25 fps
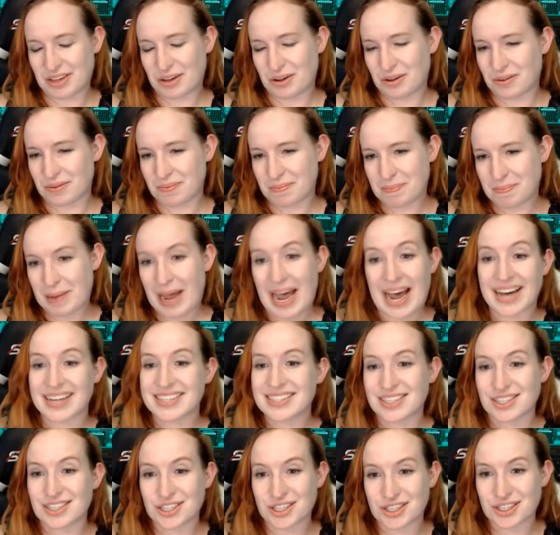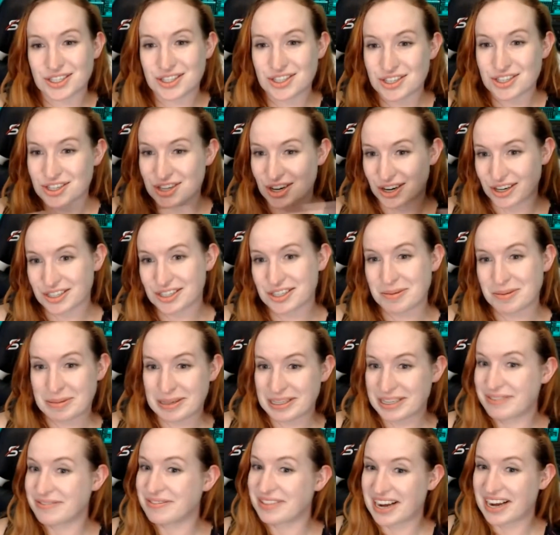passengers start to believe
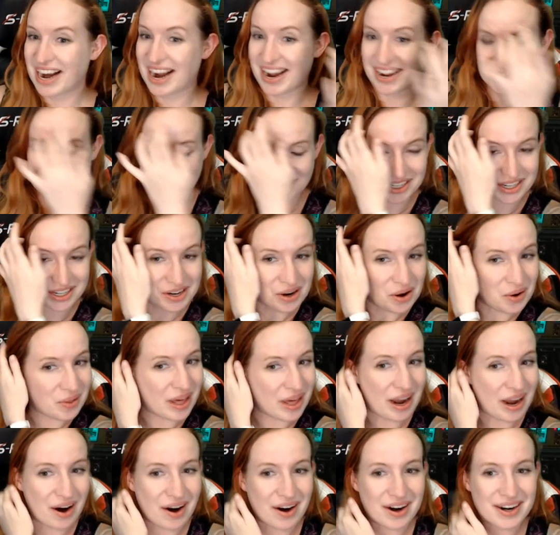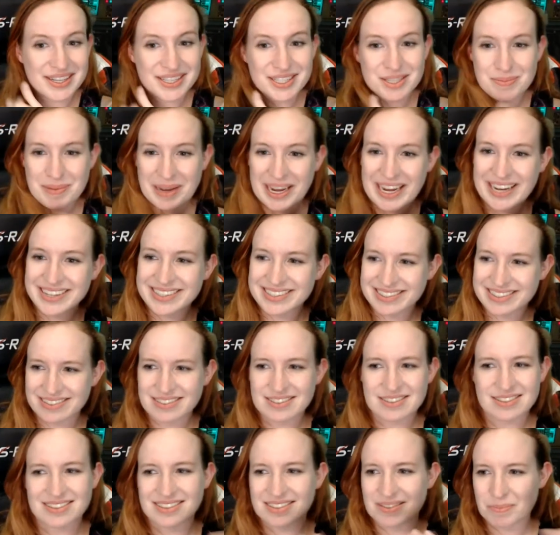that actually no, they are in space. It's
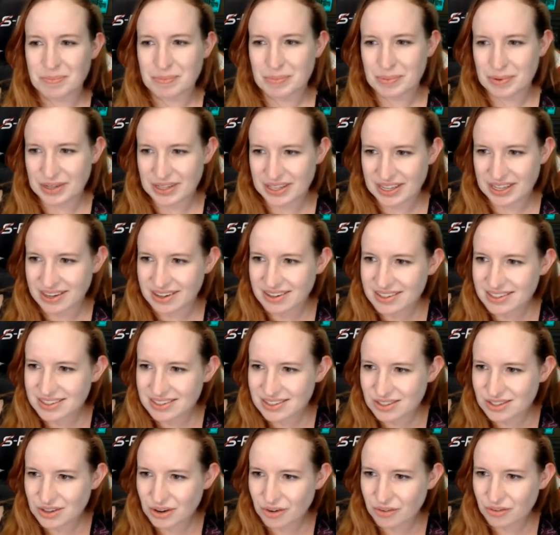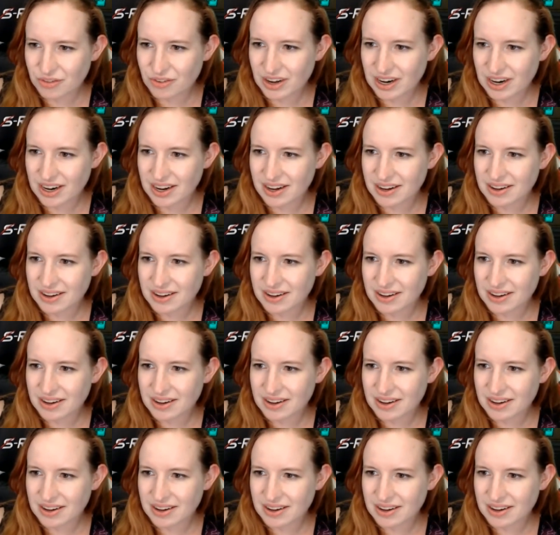brilliant. It's so funny.